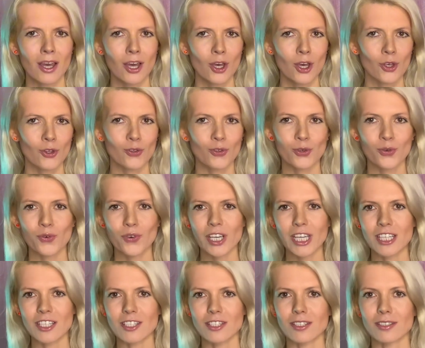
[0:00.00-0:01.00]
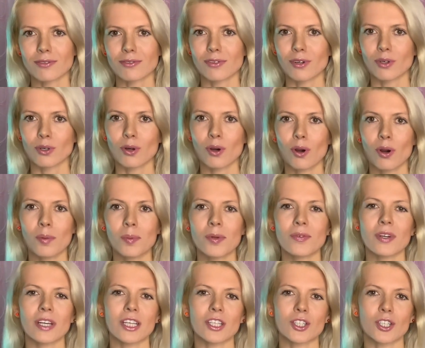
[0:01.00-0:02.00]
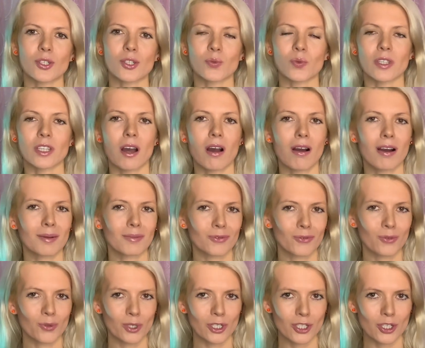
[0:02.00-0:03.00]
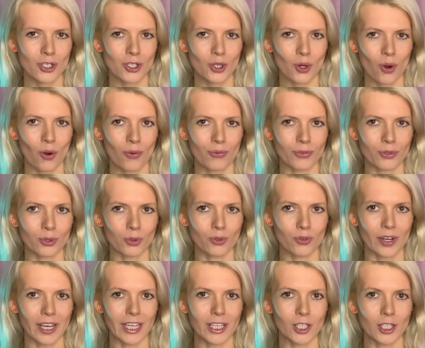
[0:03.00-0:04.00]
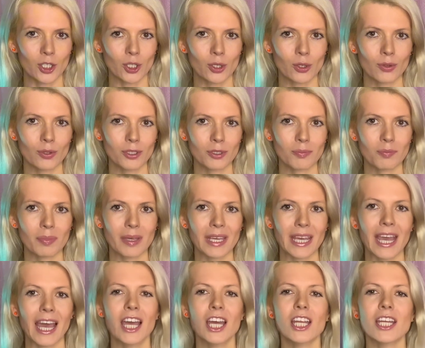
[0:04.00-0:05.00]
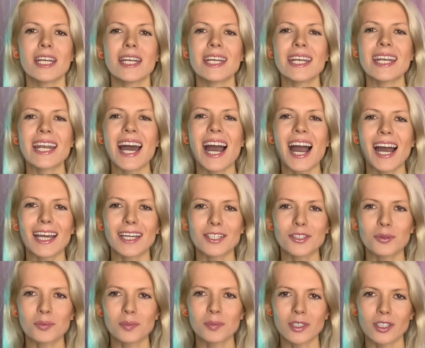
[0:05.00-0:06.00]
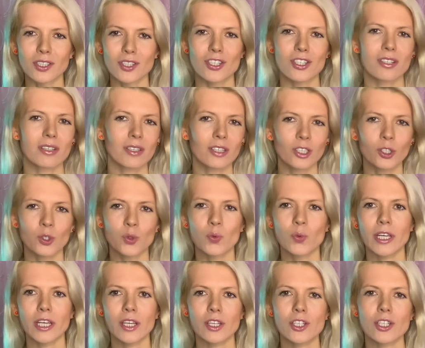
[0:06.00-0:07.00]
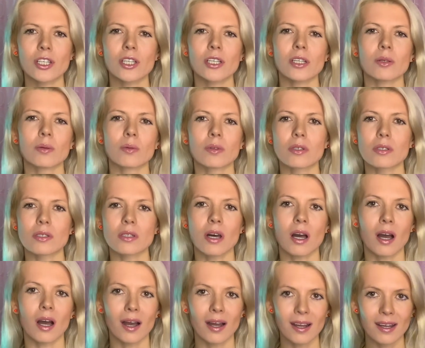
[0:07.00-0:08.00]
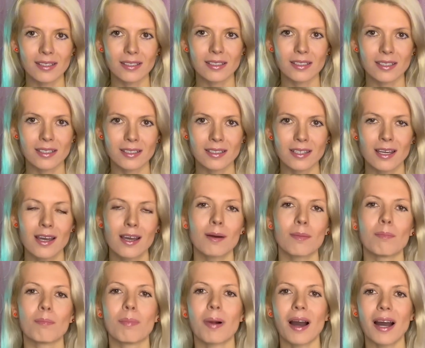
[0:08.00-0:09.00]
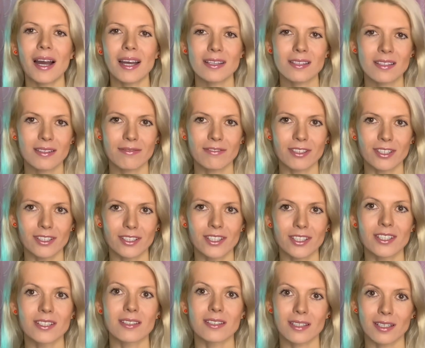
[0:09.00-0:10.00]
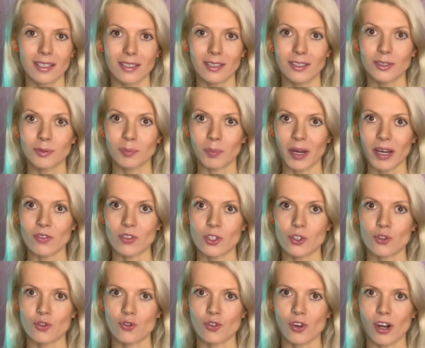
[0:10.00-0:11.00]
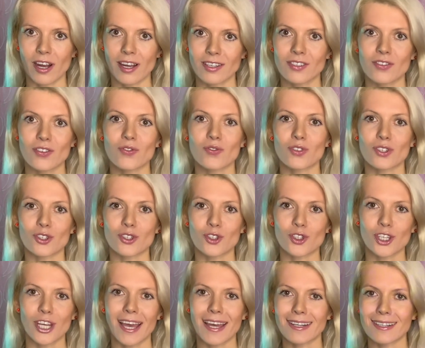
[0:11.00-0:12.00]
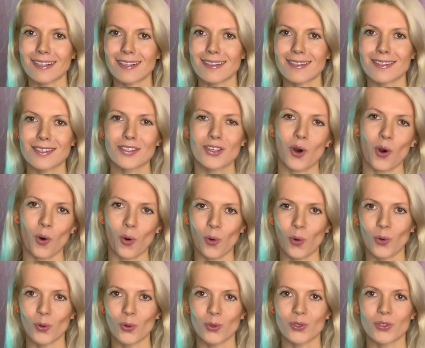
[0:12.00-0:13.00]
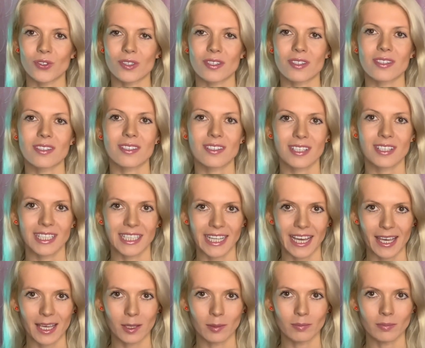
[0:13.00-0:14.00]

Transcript: The reason for cooperation with the armed forces of Ukraine could be nightmares in which he was hunted by civilians killed by the strikes, the channel's authors claim.